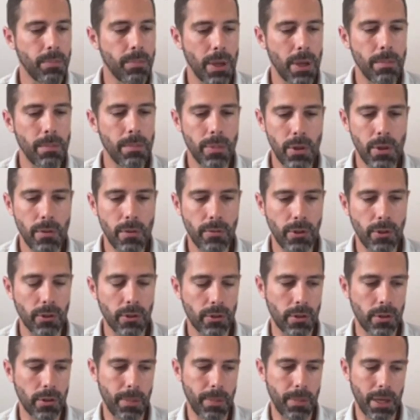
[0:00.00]
Like you've
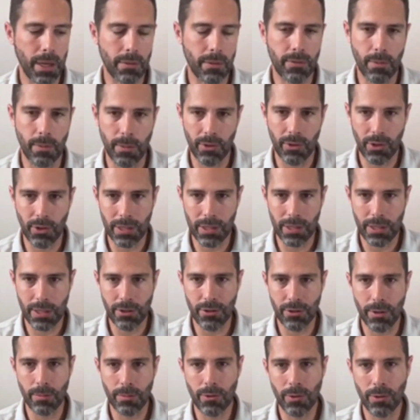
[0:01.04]
just got back from a cycling
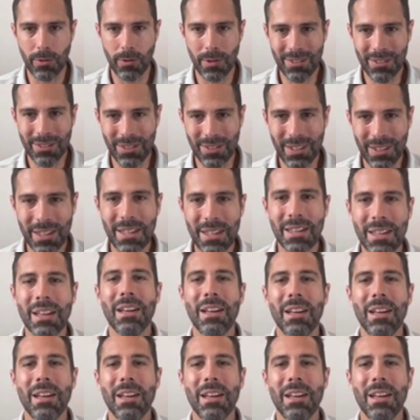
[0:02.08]
trip to Italy,